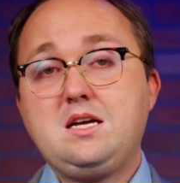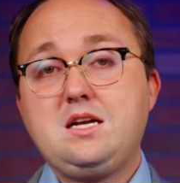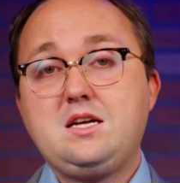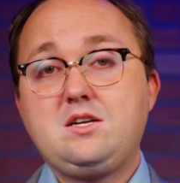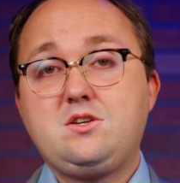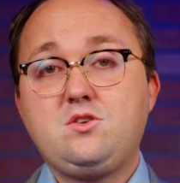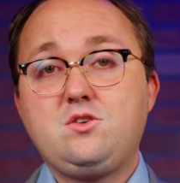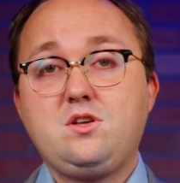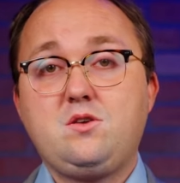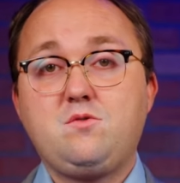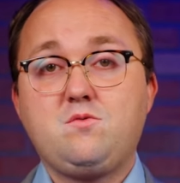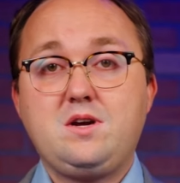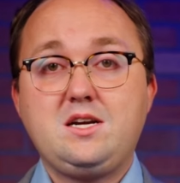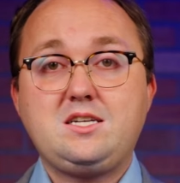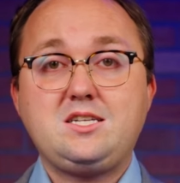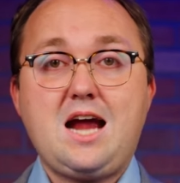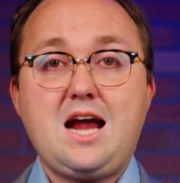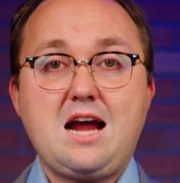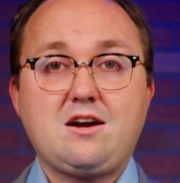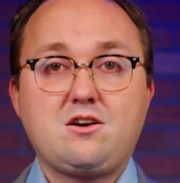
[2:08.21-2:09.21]
into the
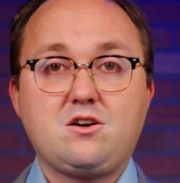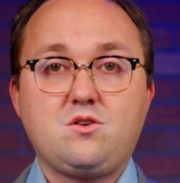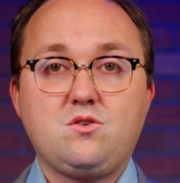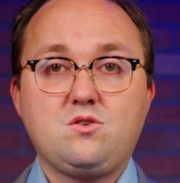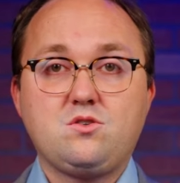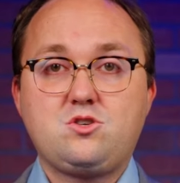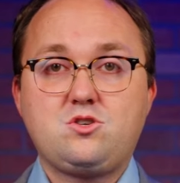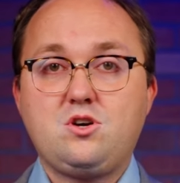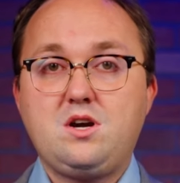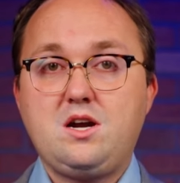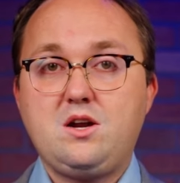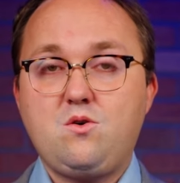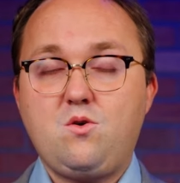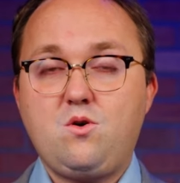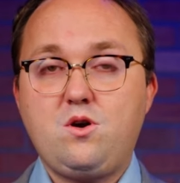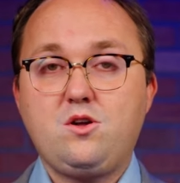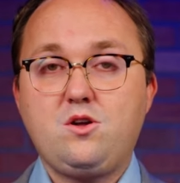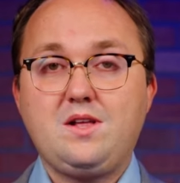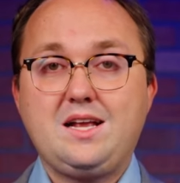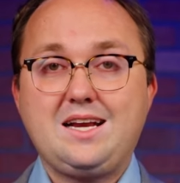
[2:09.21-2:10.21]
rich agriculture and
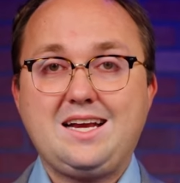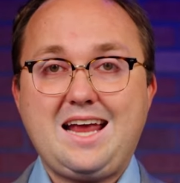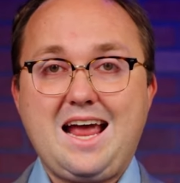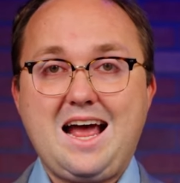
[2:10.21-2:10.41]
oil and